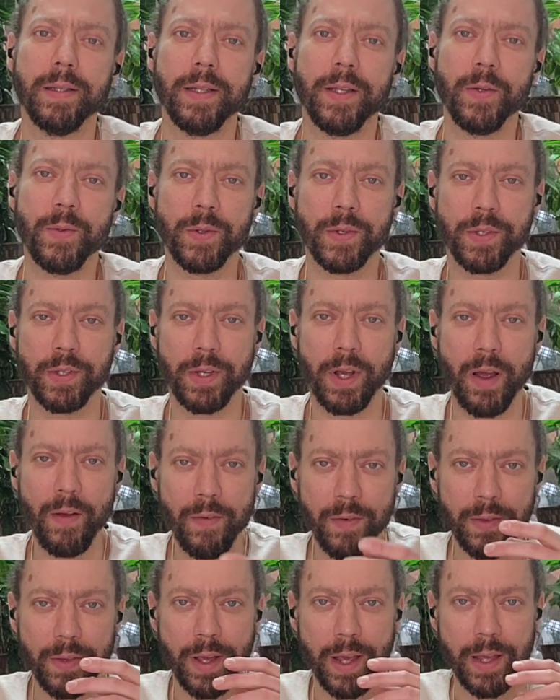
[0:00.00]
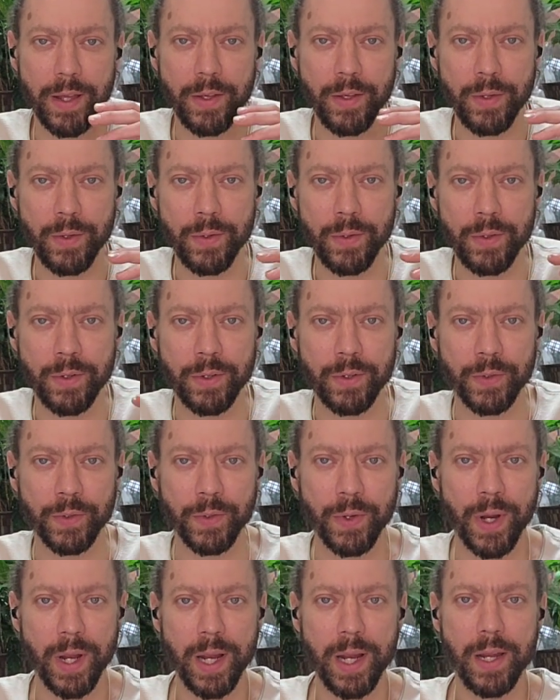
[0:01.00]
You discover that you
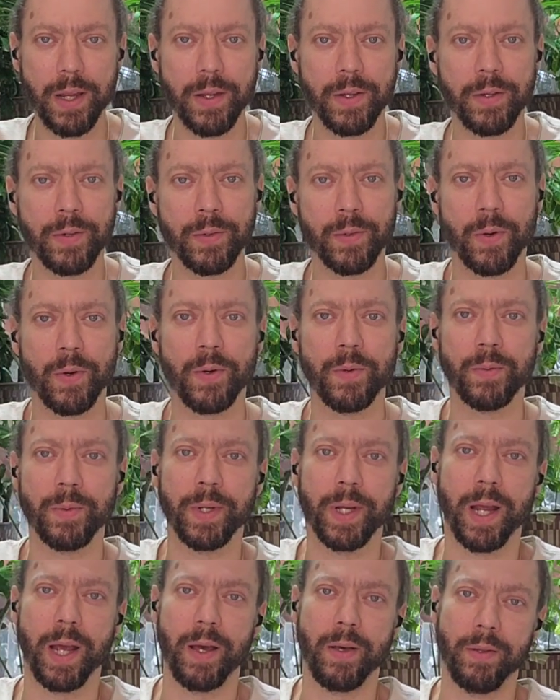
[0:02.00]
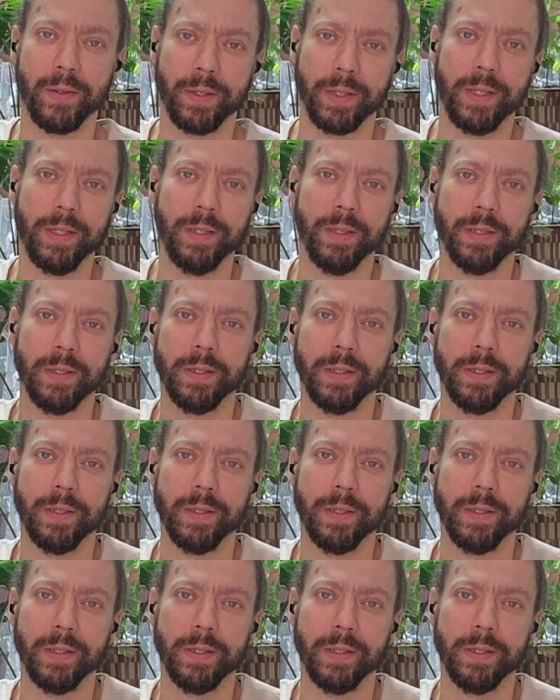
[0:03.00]
create your own reality